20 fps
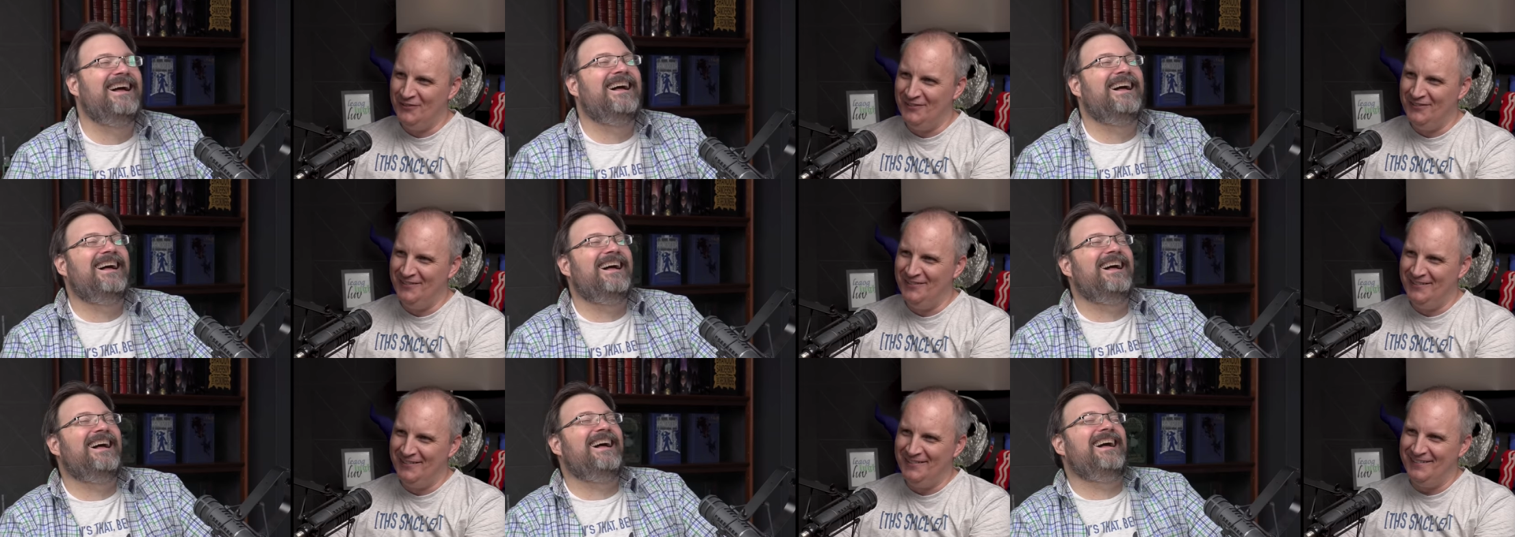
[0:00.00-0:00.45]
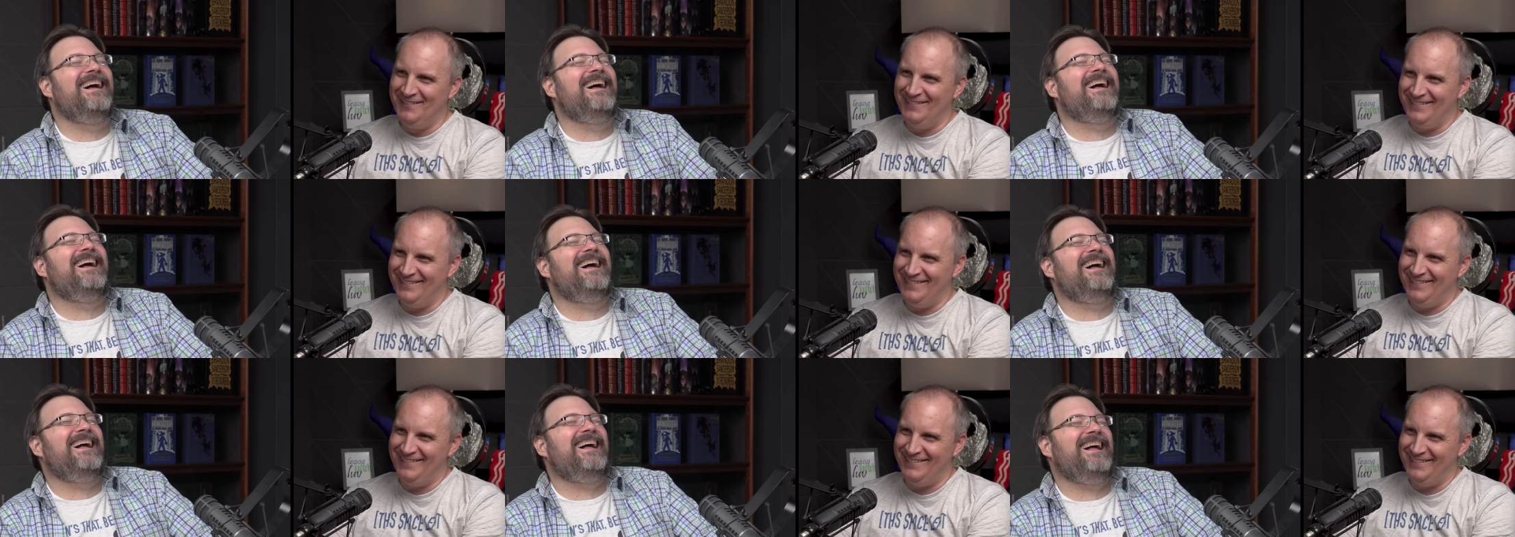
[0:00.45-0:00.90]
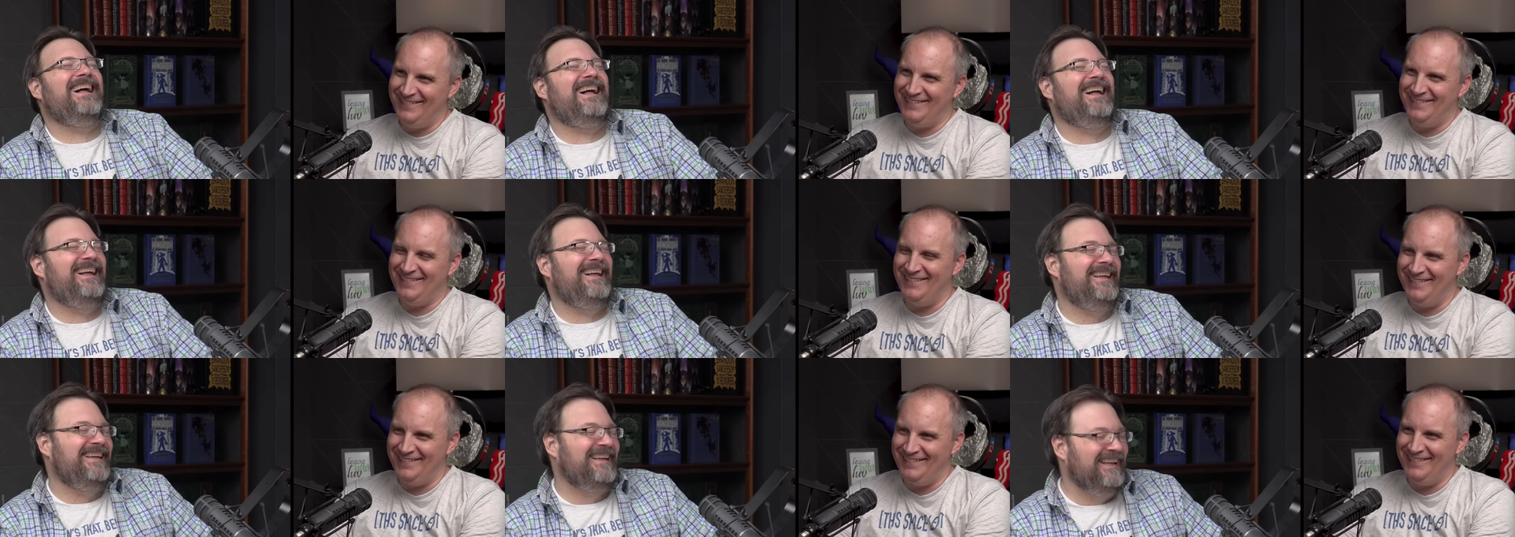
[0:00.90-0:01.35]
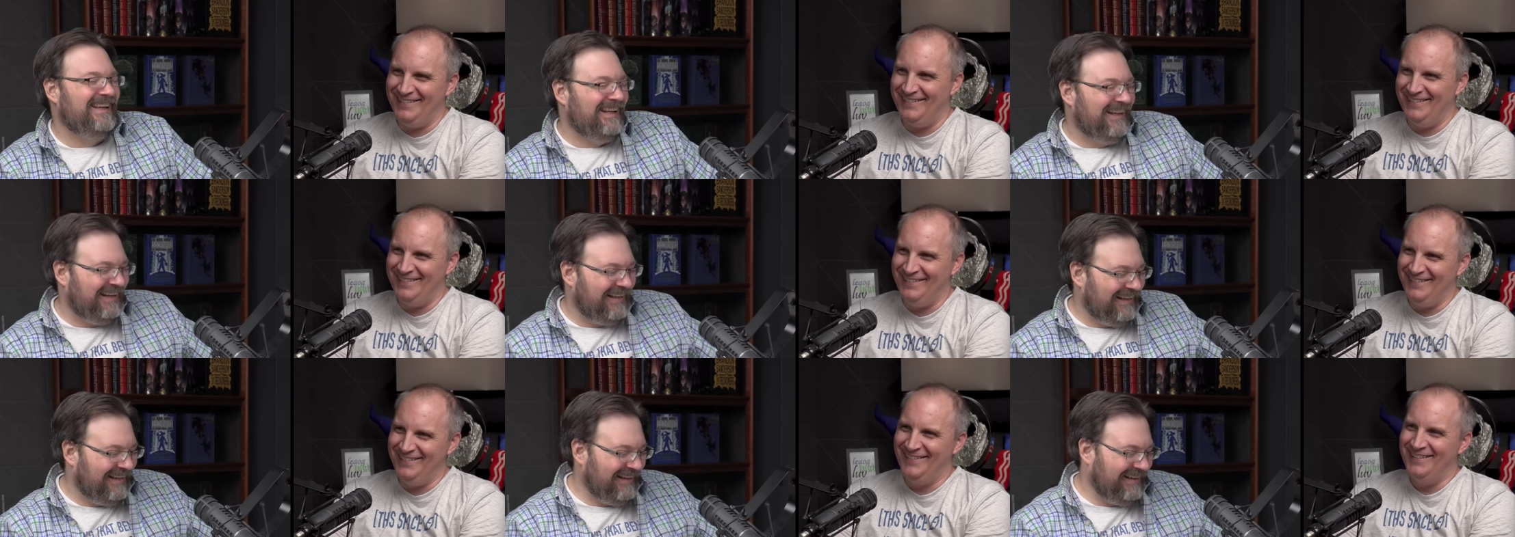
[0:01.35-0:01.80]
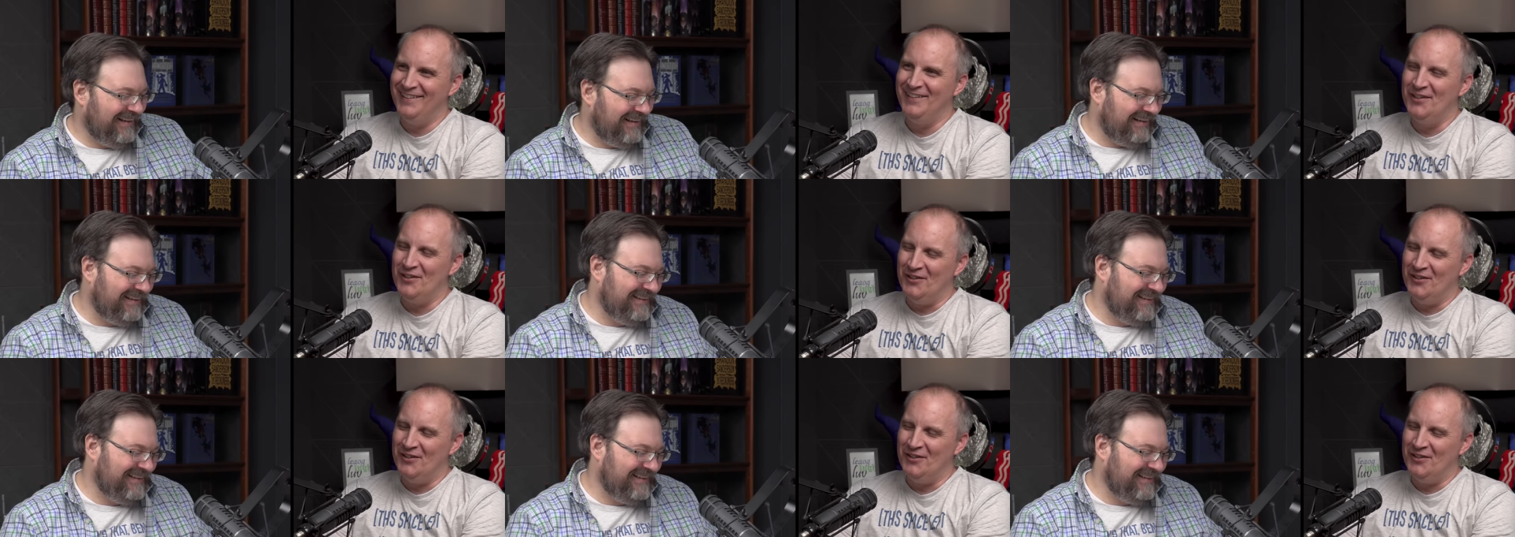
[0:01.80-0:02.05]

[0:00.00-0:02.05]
(no one is talking)